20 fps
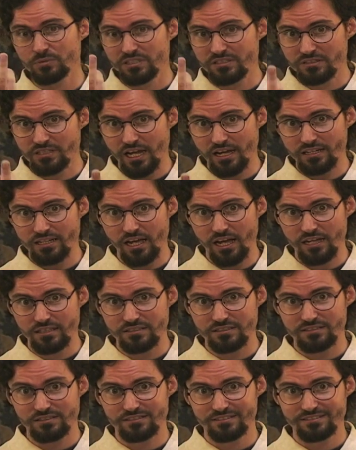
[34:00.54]
it's
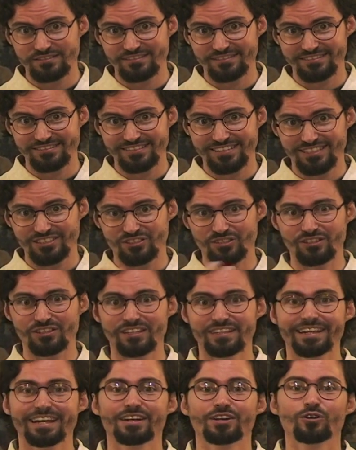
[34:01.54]
zakat so
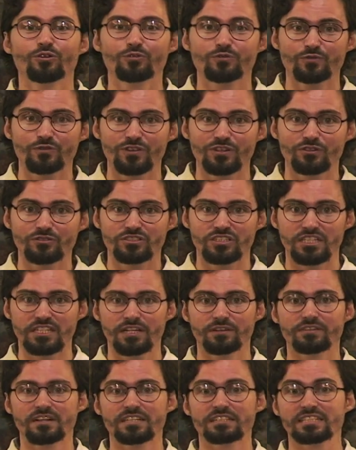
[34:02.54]
that they don't feel, to
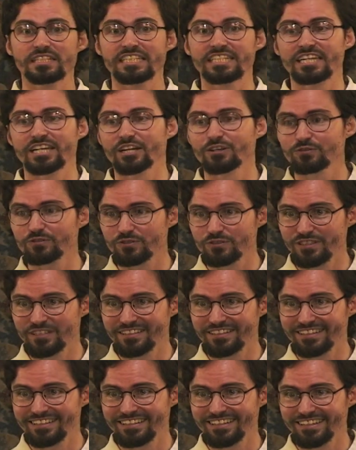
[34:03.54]
give it as a gift
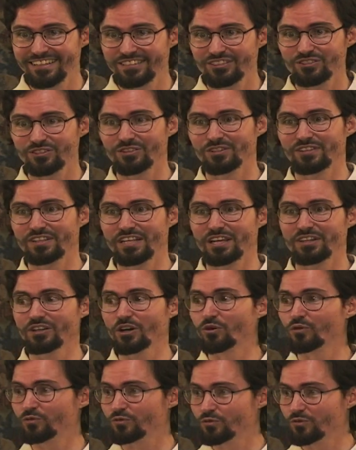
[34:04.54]
so that they
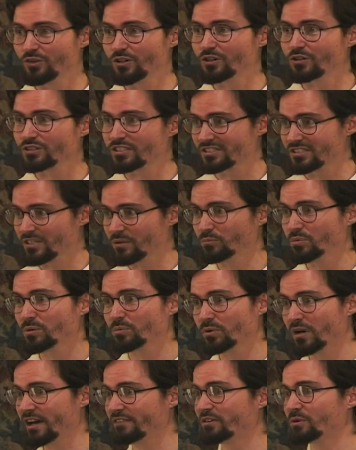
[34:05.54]
don't feel, because some
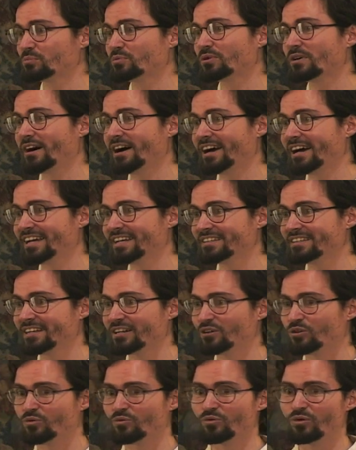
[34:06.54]
people have a pride, they
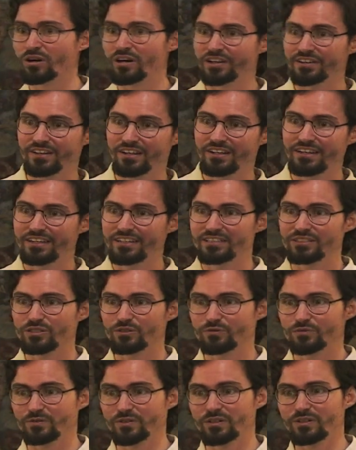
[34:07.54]
don't want to
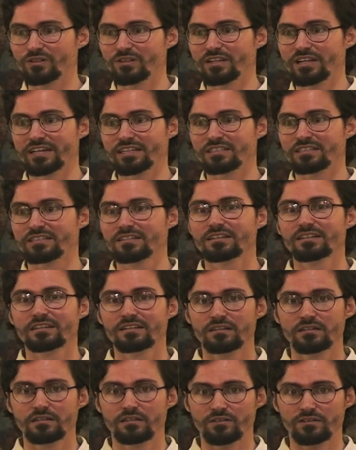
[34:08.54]
feel like
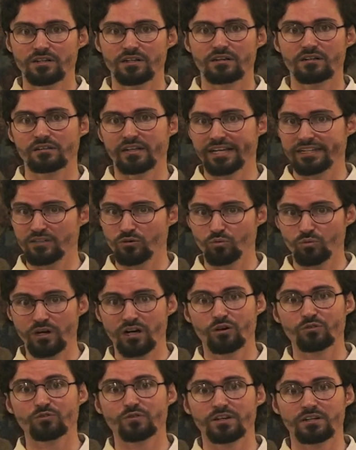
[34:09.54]
they're like a
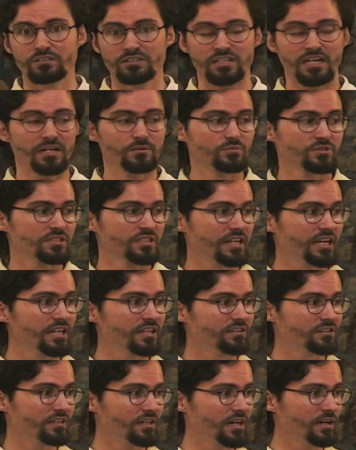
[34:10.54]
welfare type
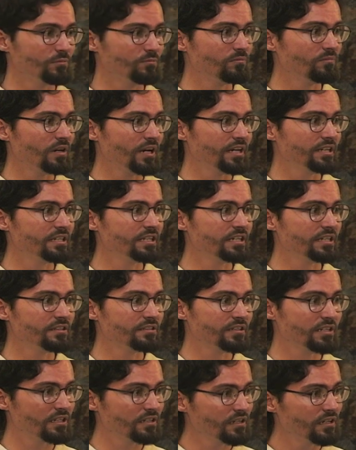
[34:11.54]
state that I'm, I need,
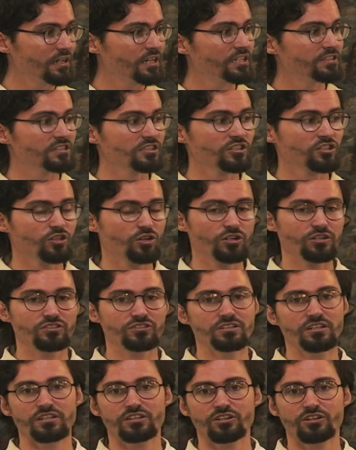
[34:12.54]
that it's
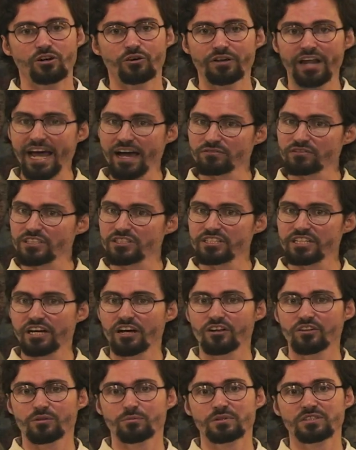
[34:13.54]
encouraged. You don't have to
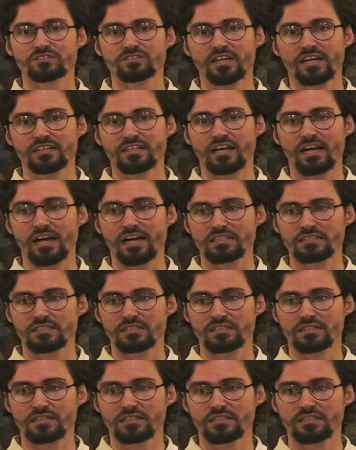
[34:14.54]
tell them it's zakat.